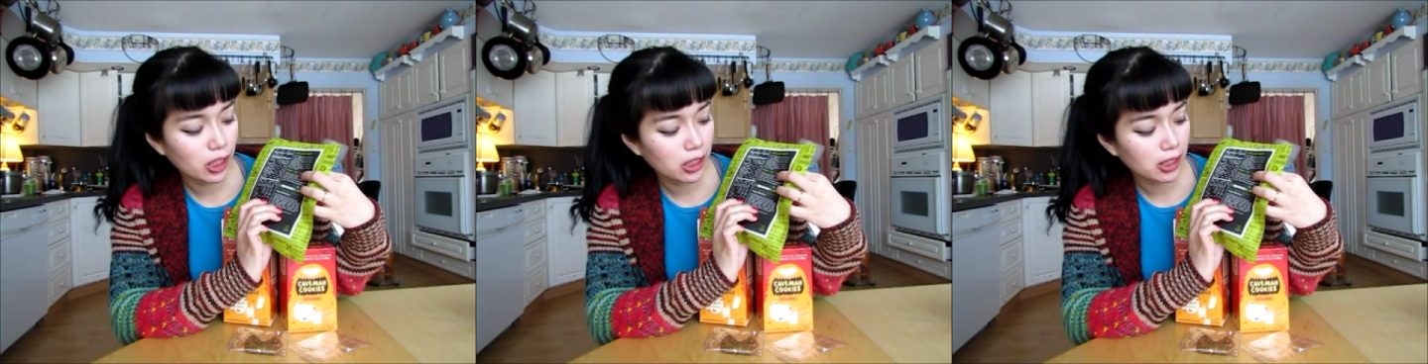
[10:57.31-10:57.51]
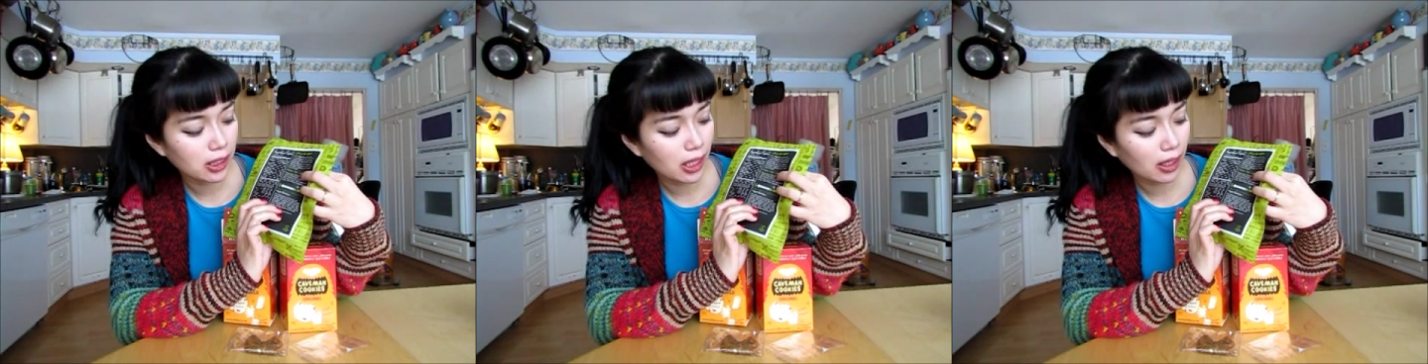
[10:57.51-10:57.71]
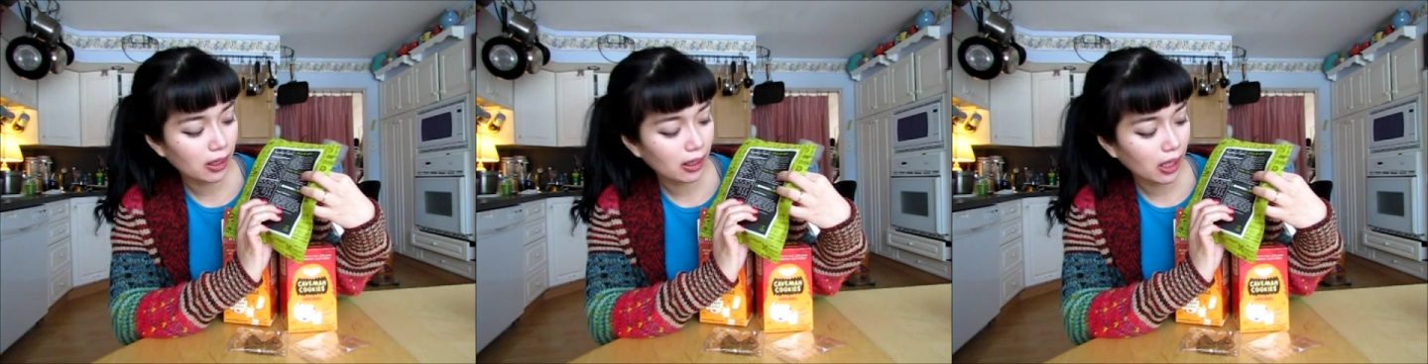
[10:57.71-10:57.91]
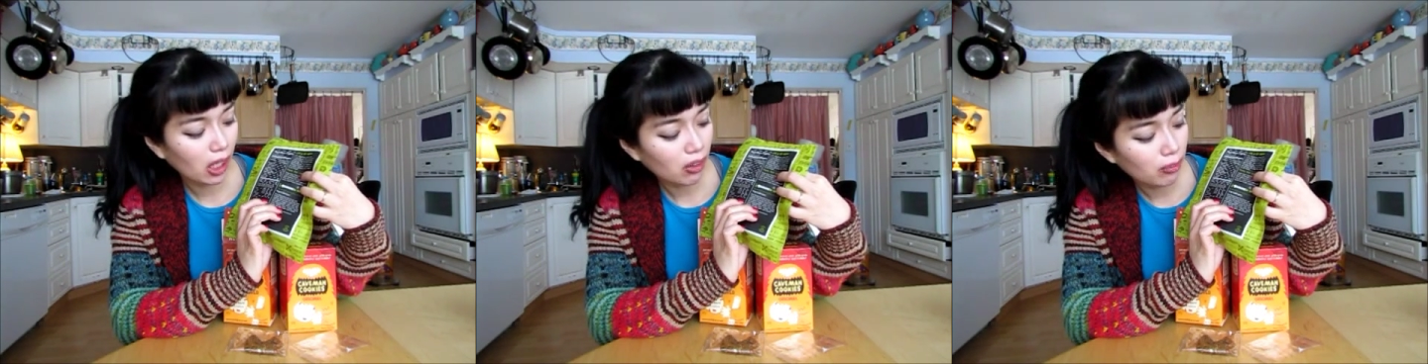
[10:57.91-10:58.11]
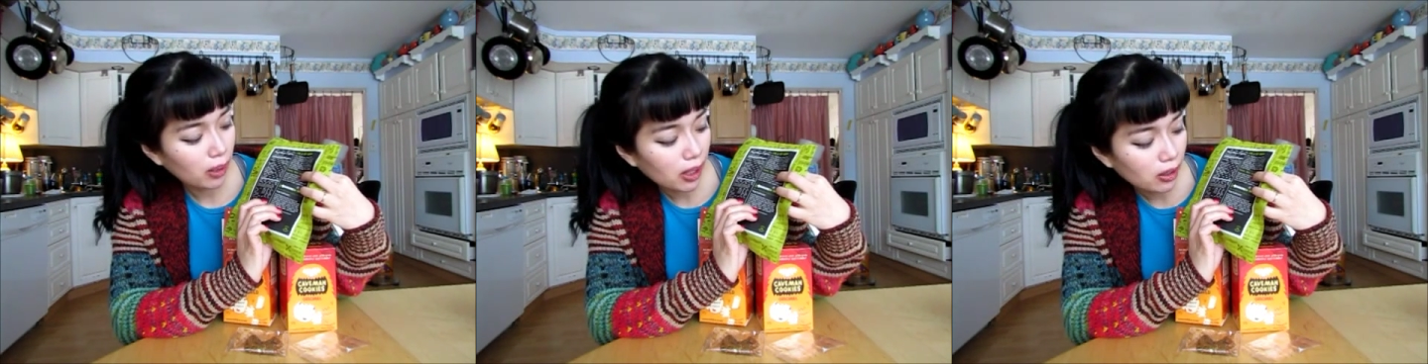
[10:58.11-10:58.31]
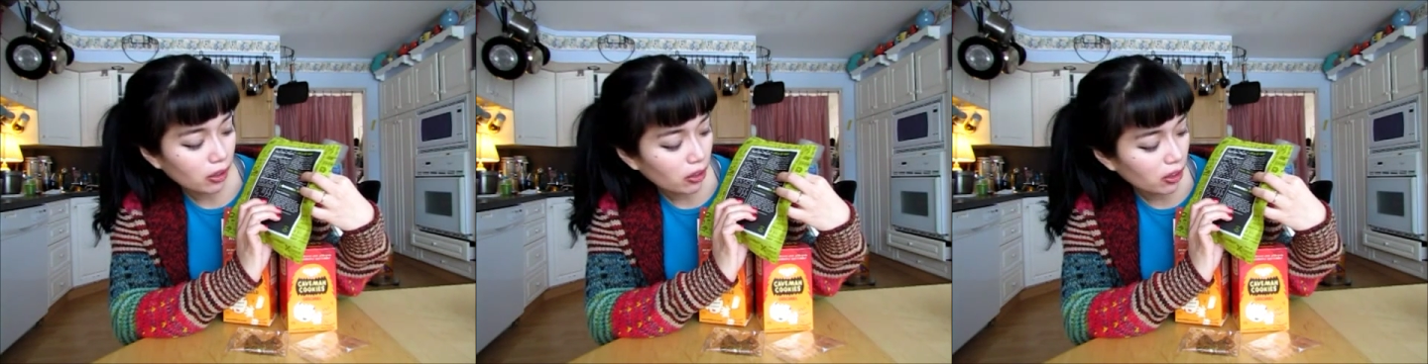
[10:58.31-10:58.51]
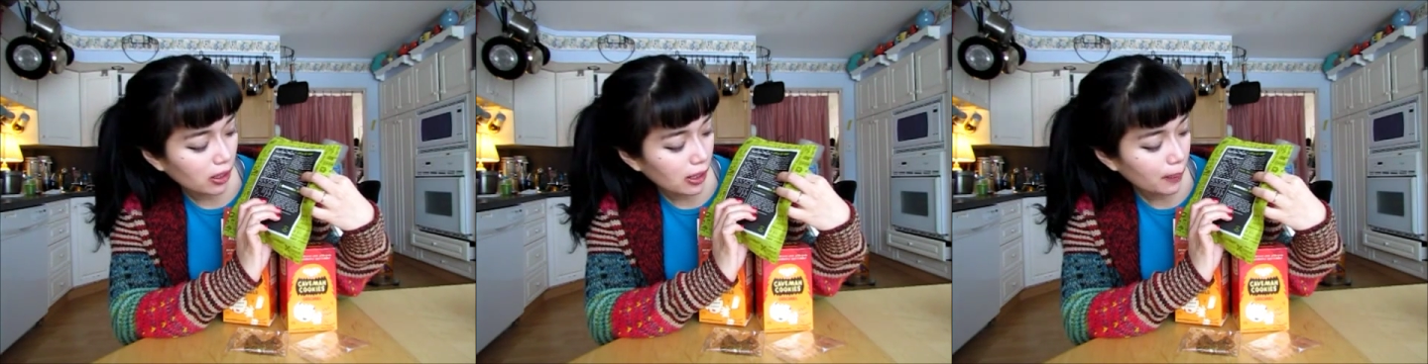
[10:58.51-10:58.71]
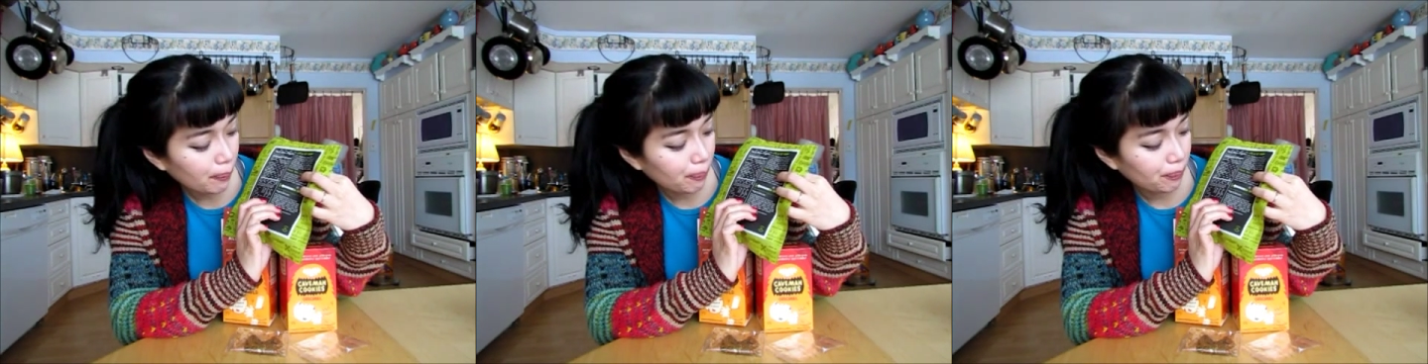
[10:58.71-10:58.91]
just like the Caveman
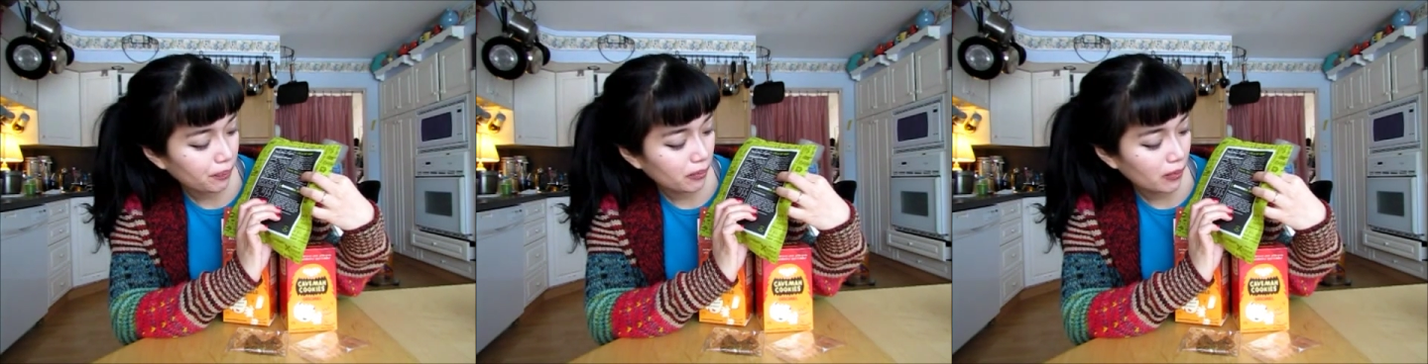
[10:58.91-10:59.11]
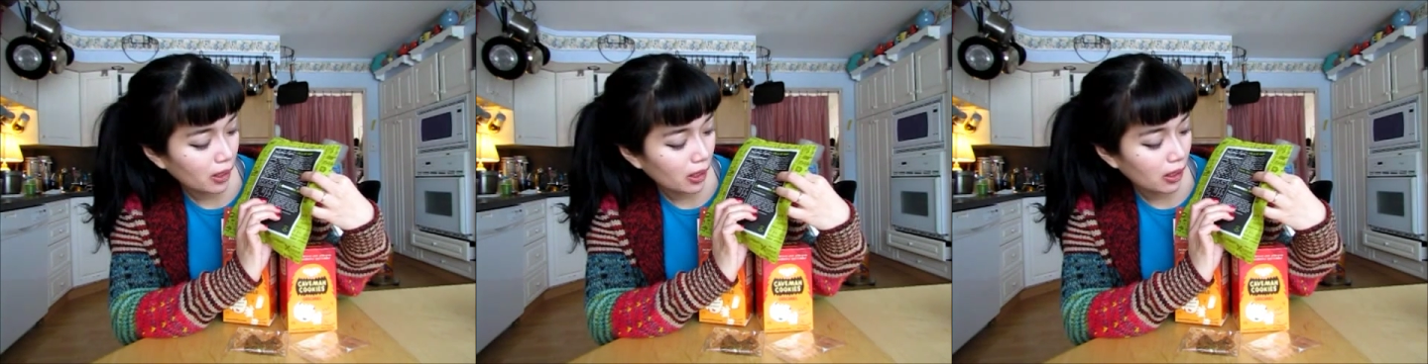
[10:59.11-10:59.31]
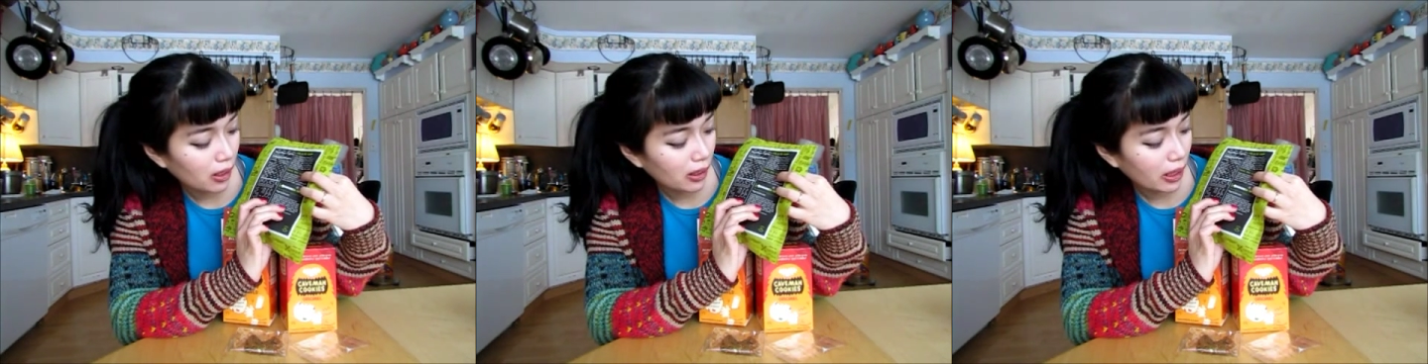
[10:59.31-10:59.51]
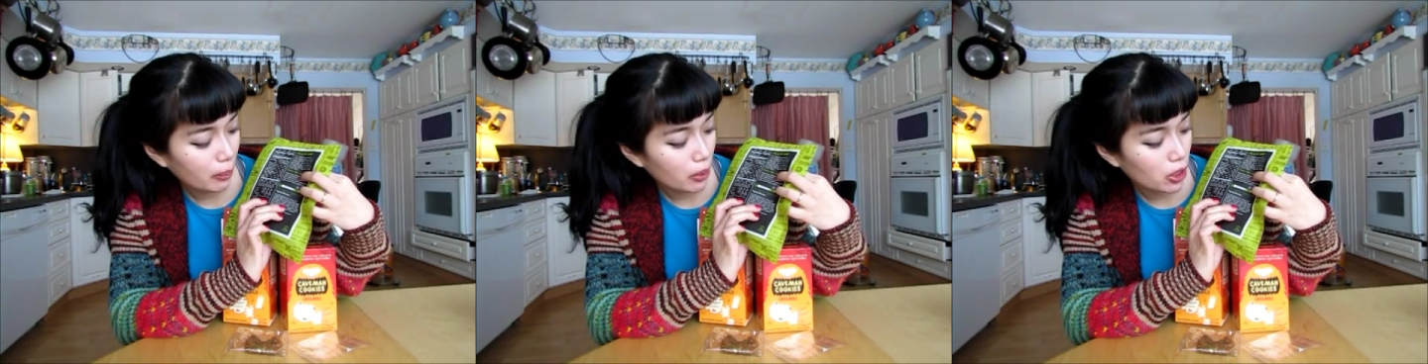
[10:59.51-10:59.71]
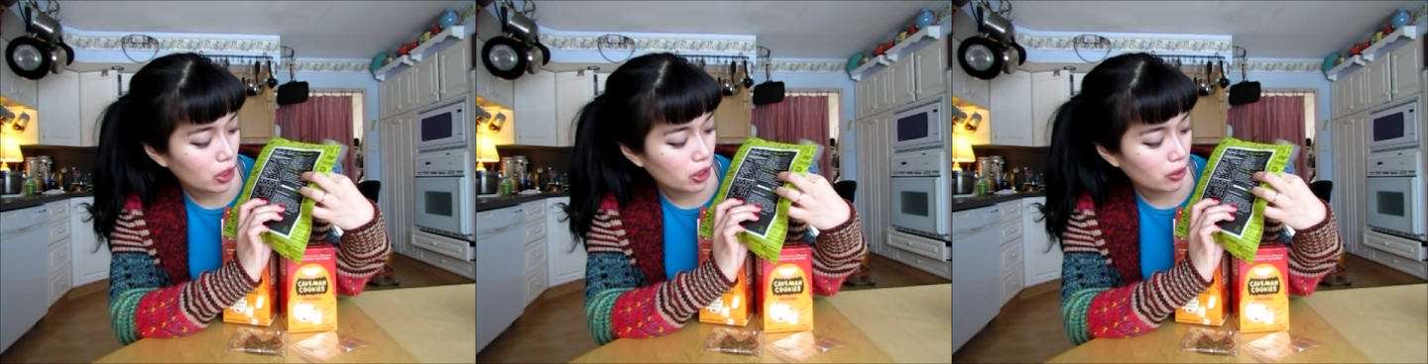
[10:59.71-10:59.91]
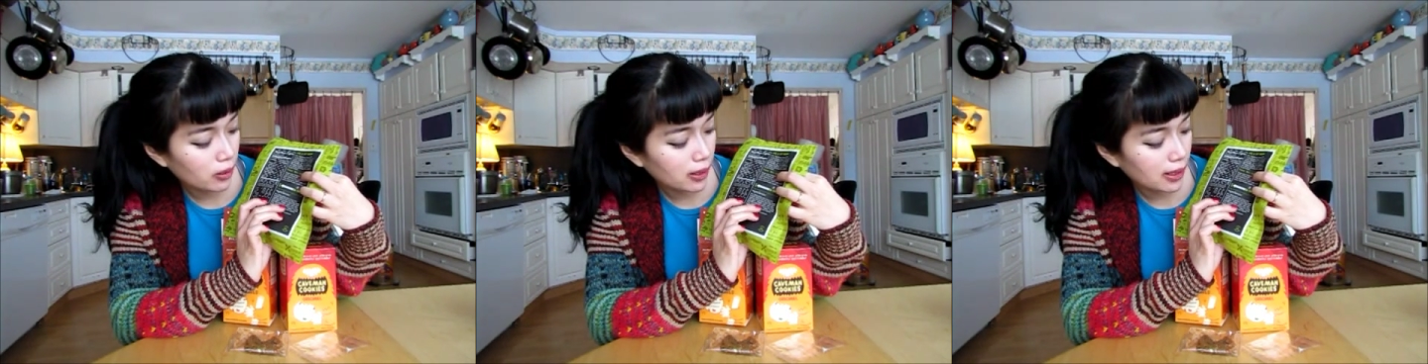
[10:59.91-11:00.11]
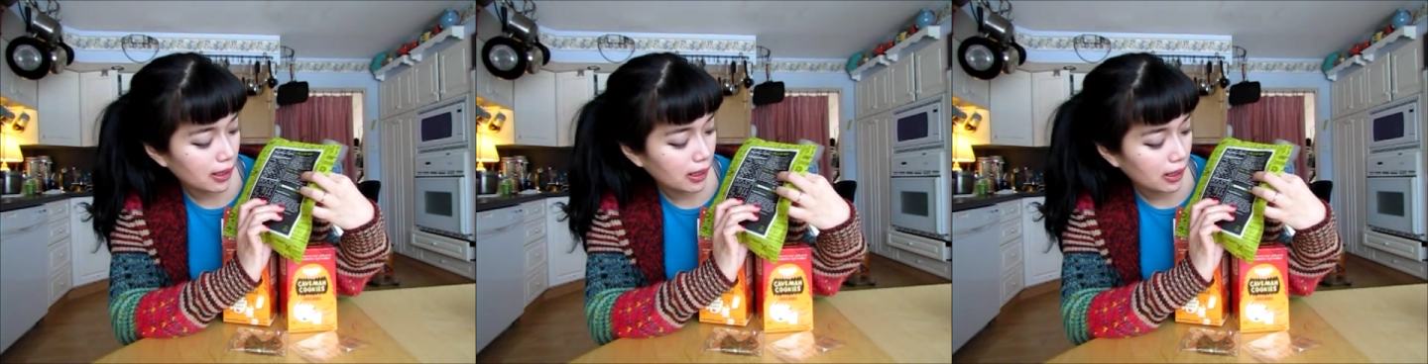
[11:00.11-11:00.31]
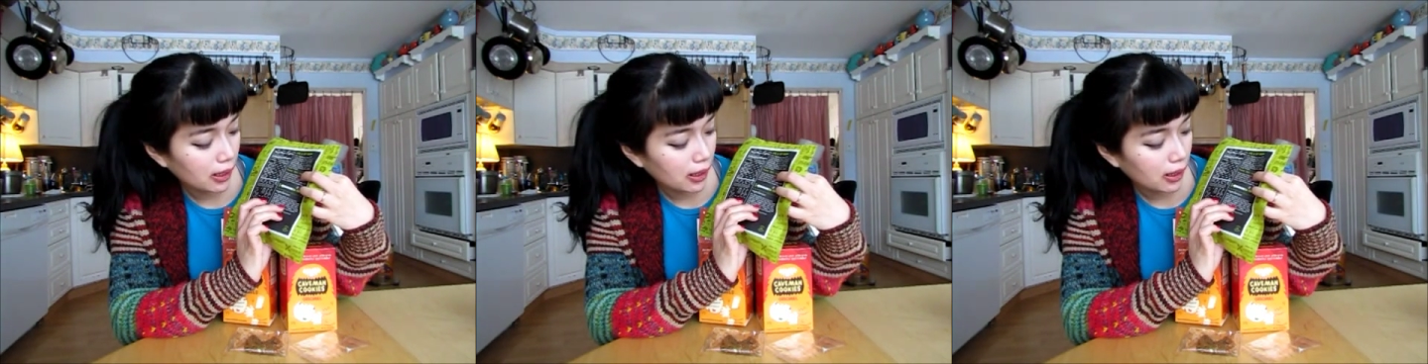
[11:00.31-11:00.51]
cookie. Lemon juice,